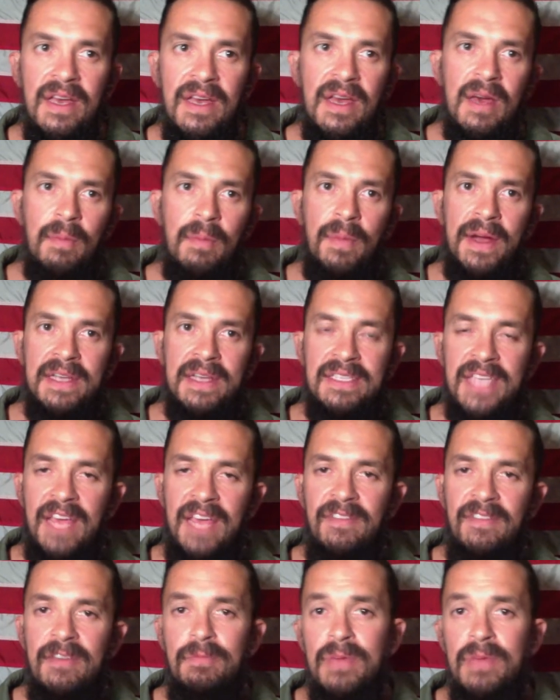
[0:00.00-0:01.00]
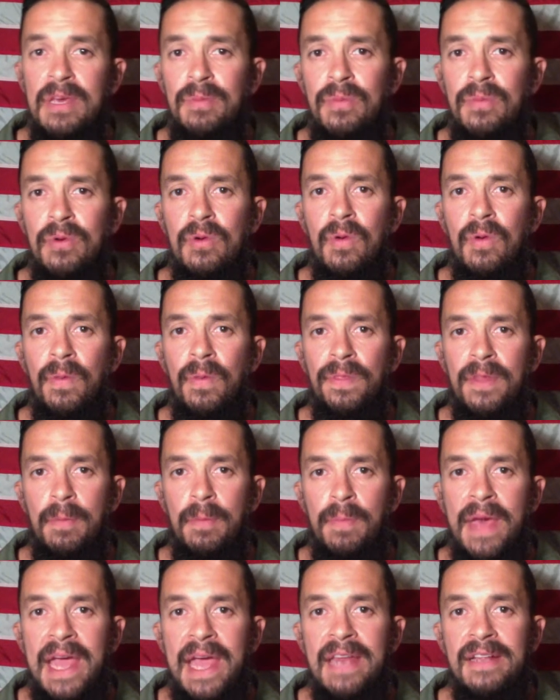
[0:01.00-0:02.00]
by saving people the
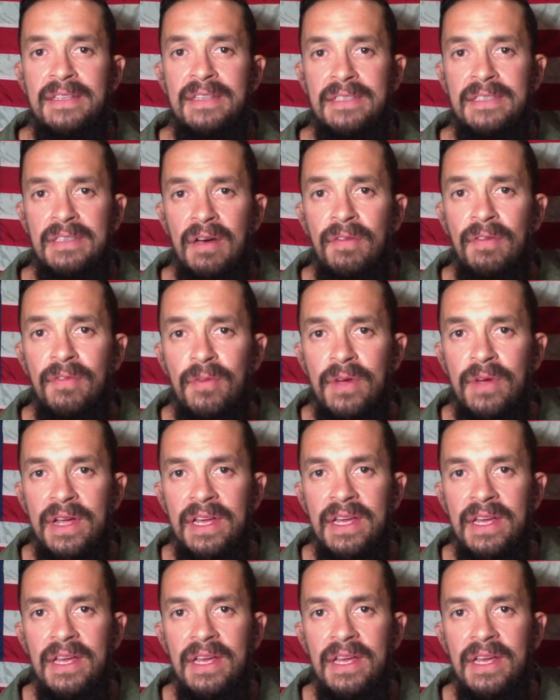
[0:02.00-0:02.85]
pain and suffering